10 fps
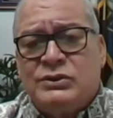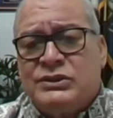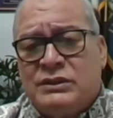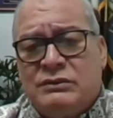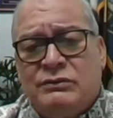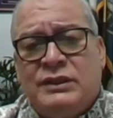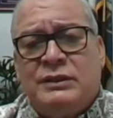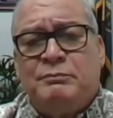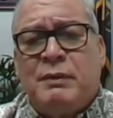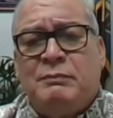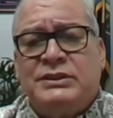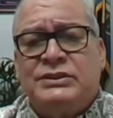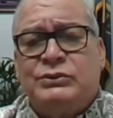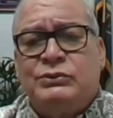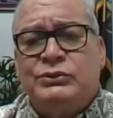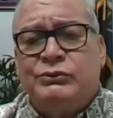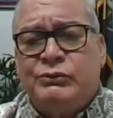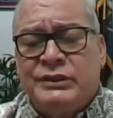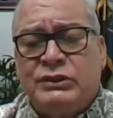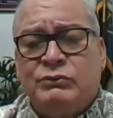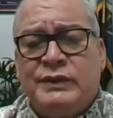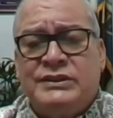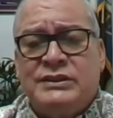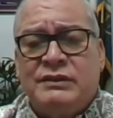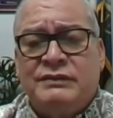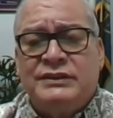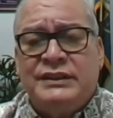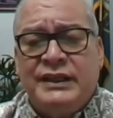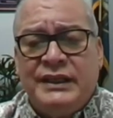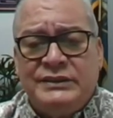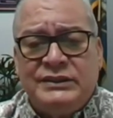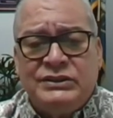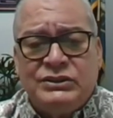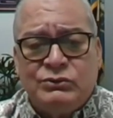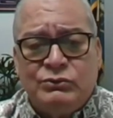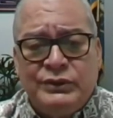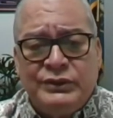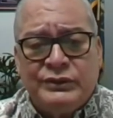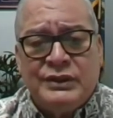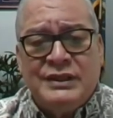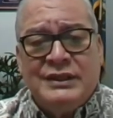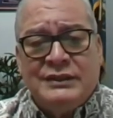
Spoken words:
or secluded in public schools during the 2017-18 school year,